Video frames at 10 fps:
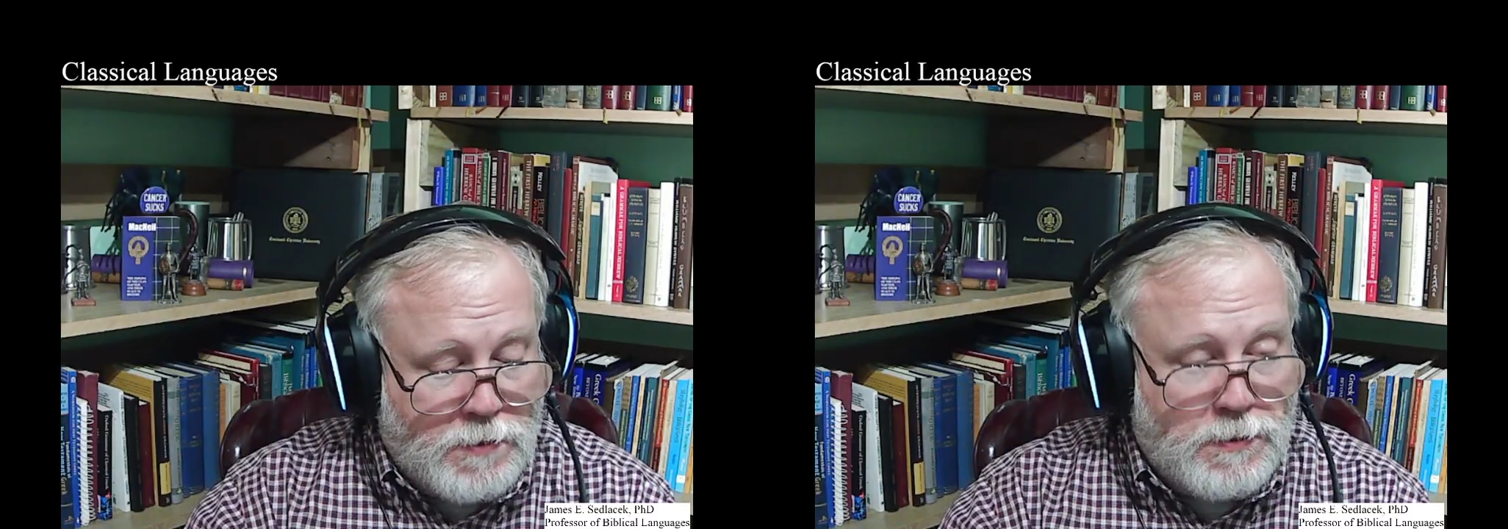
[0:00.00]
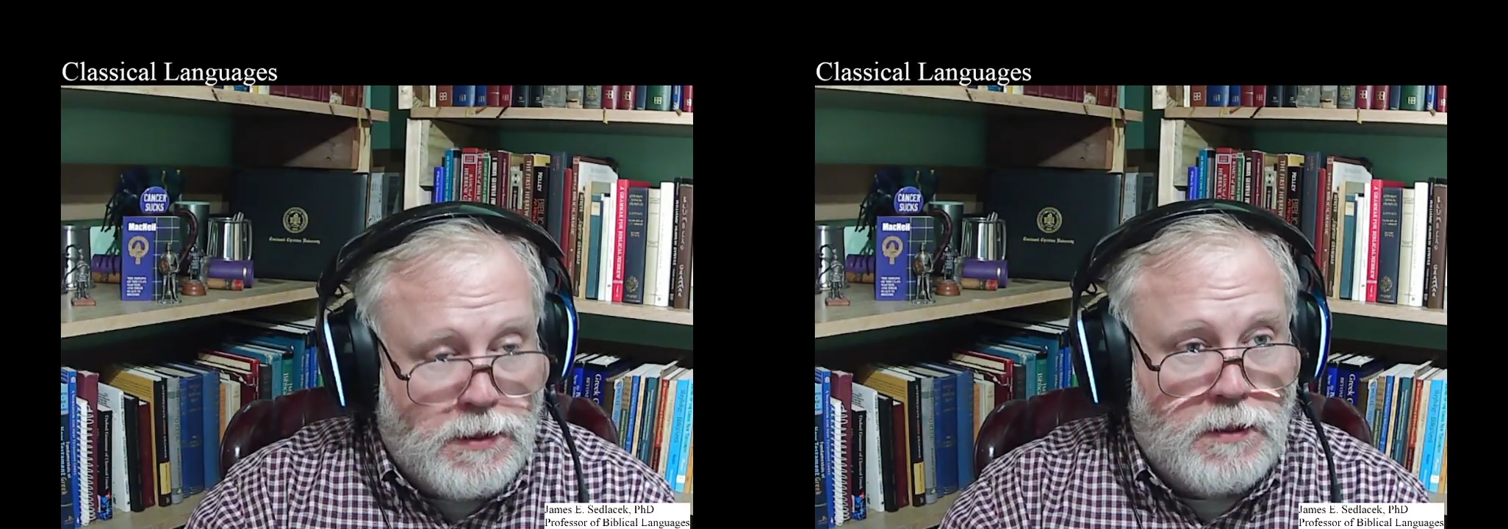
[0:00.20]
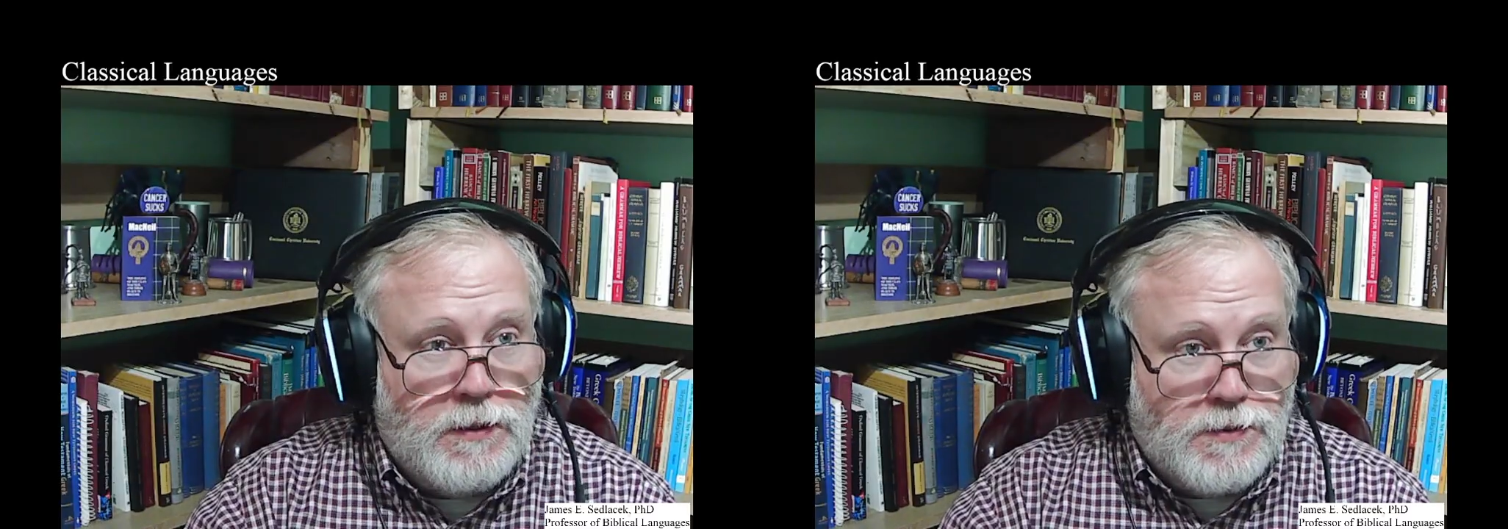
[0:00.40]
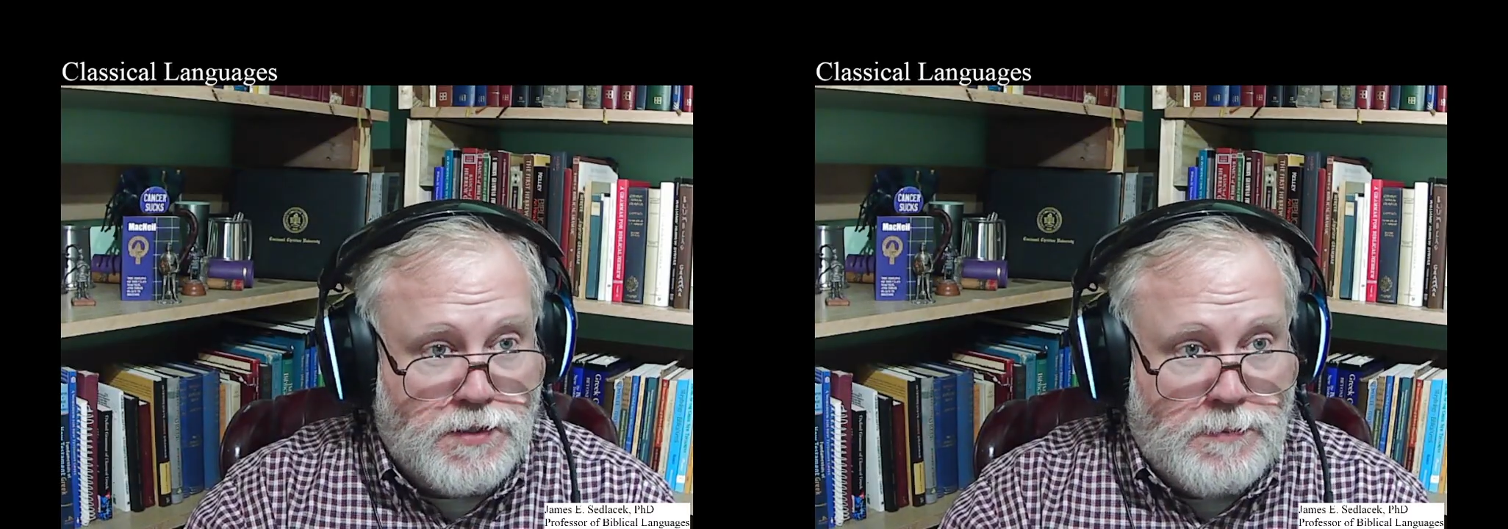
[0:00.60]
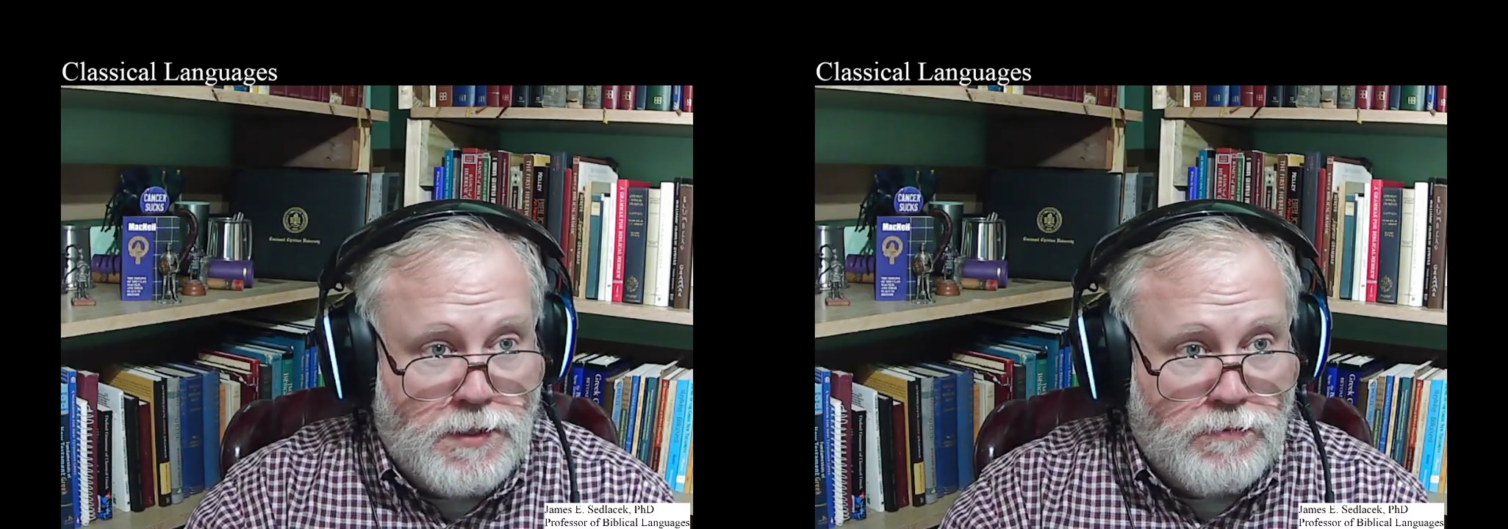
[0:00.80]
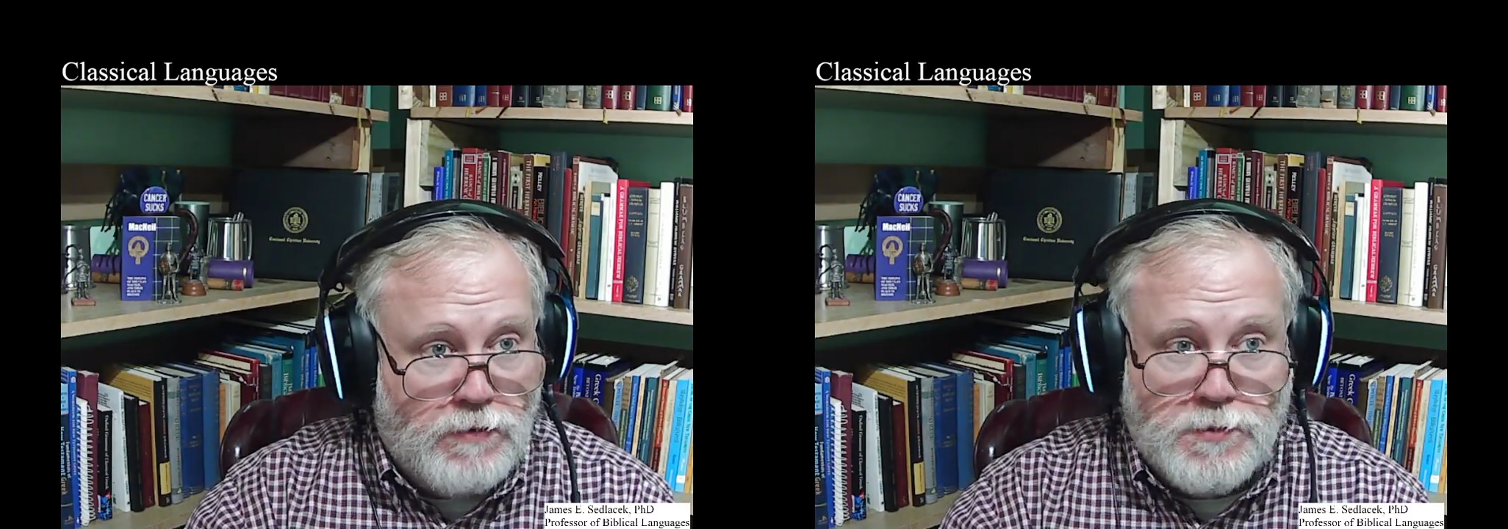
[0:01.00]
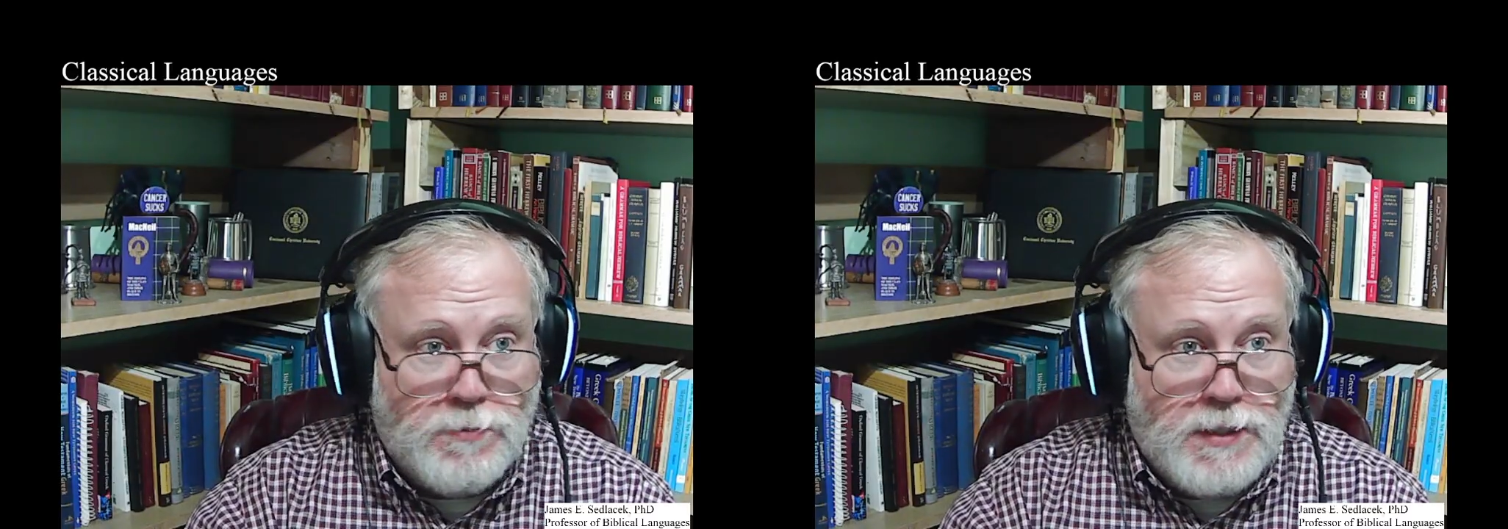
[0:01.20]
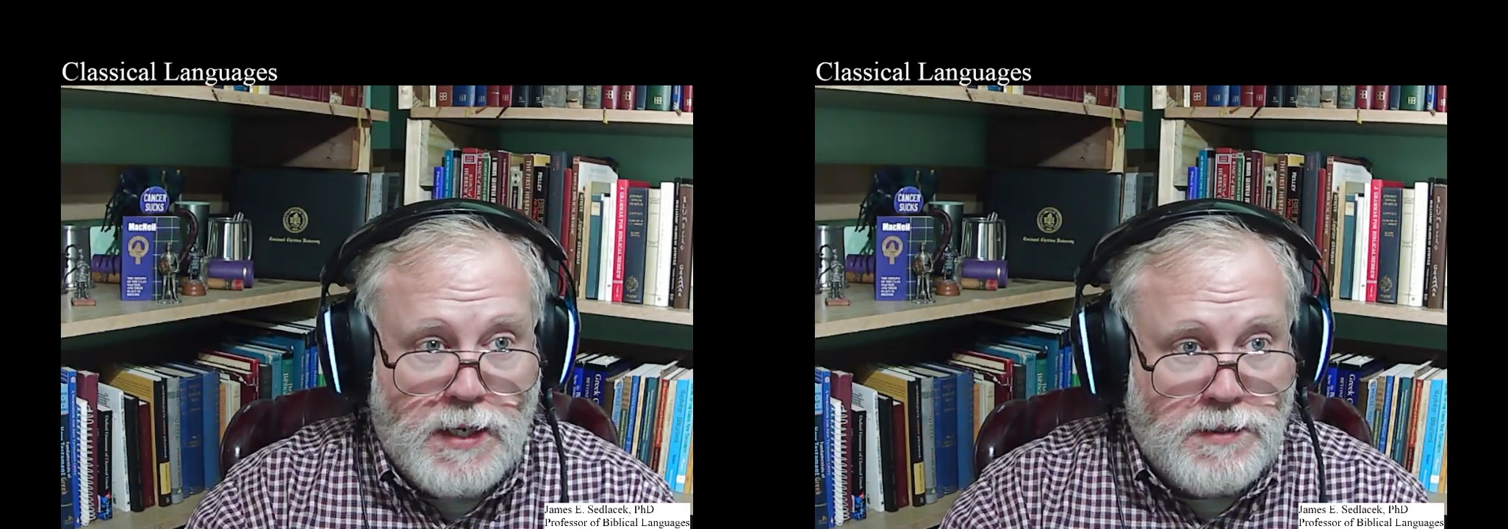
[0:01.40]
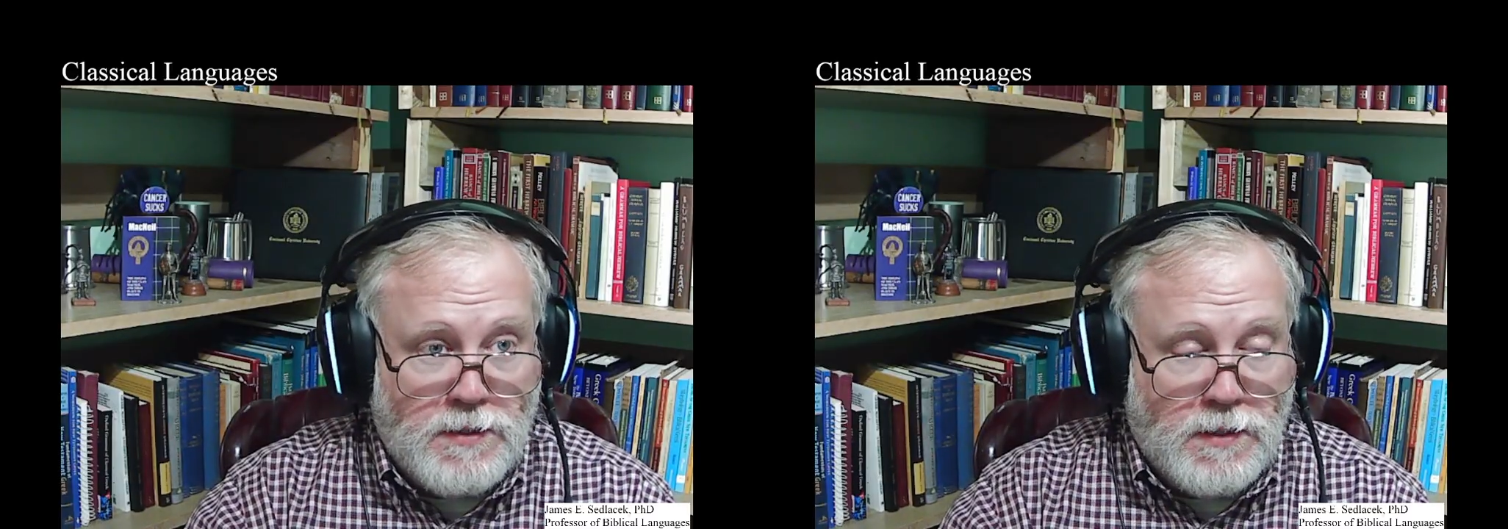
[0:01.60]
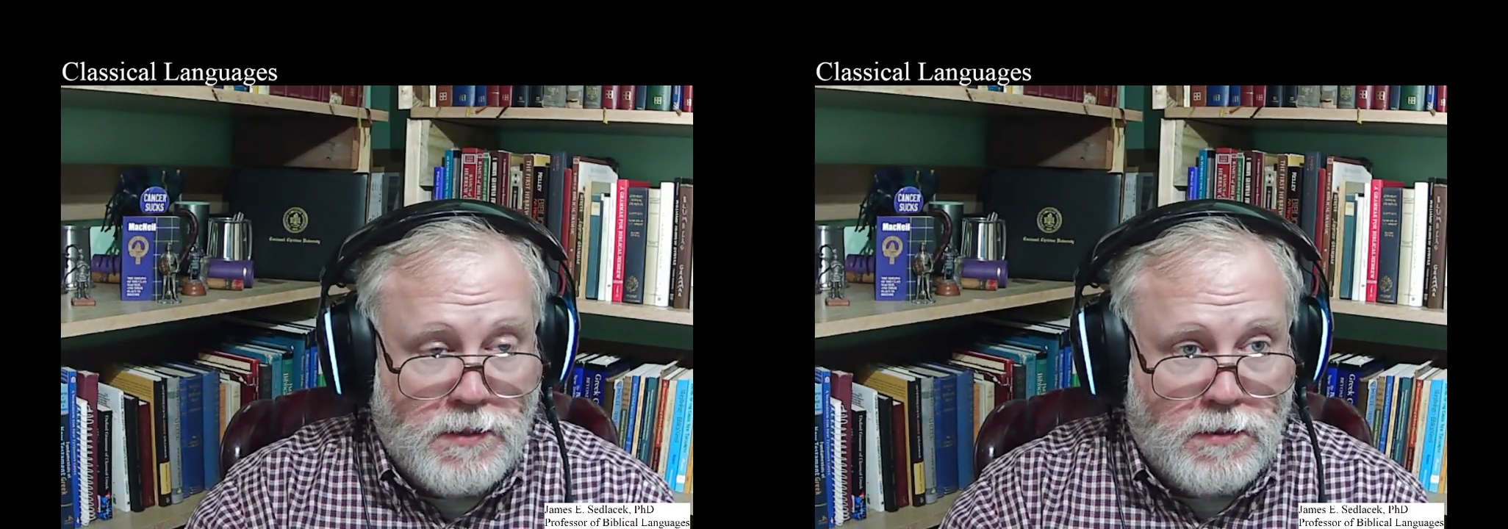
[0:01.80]
but some of the verbs will be
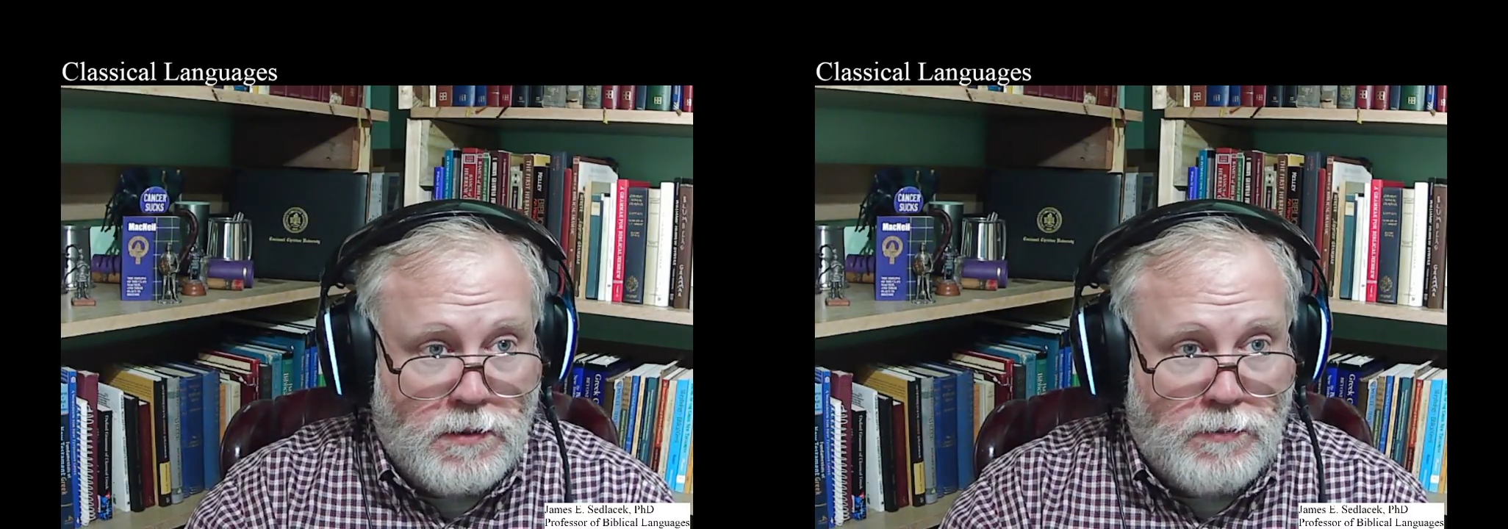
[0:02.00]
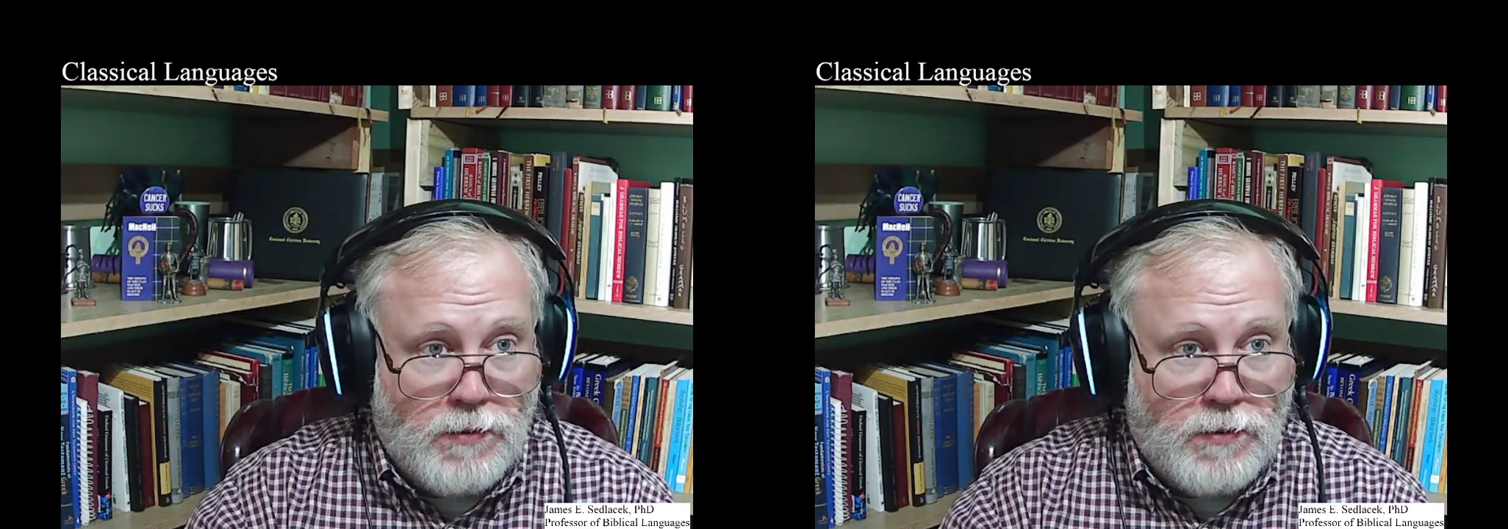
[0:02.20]
identical